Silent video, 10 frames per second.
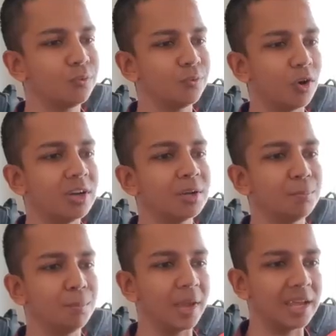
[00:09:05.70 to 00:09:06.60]
to
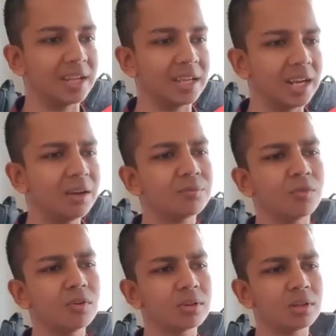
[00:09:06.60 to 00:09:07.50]
font pairing.
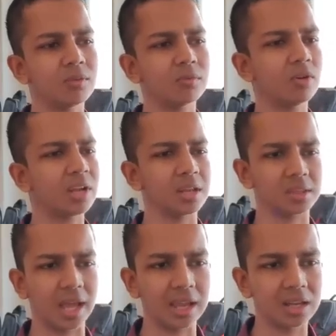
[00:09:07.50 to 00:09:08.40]
Like what
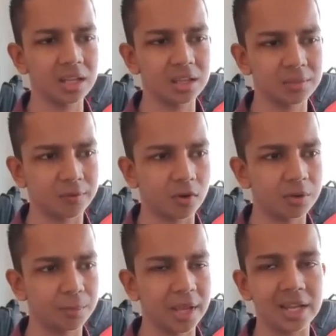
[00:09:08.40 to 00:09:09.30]
exactly is
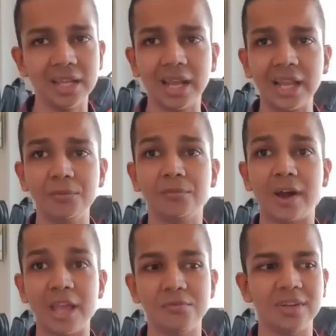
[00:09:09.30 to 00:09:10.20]
font pairing
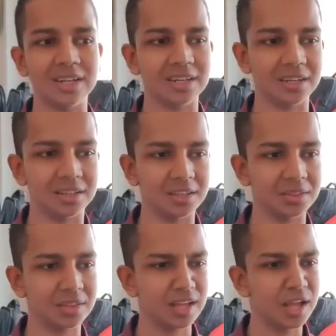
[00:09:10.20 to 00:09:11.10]
and why we needed
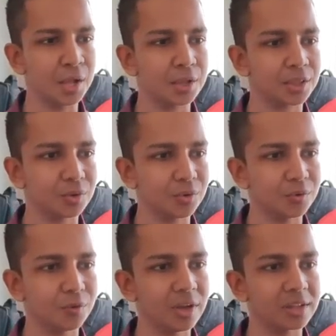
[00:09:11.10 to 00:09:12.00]
this?
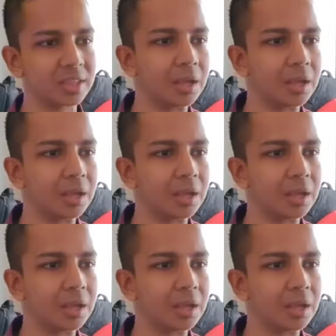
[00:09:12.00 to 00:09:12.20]
So for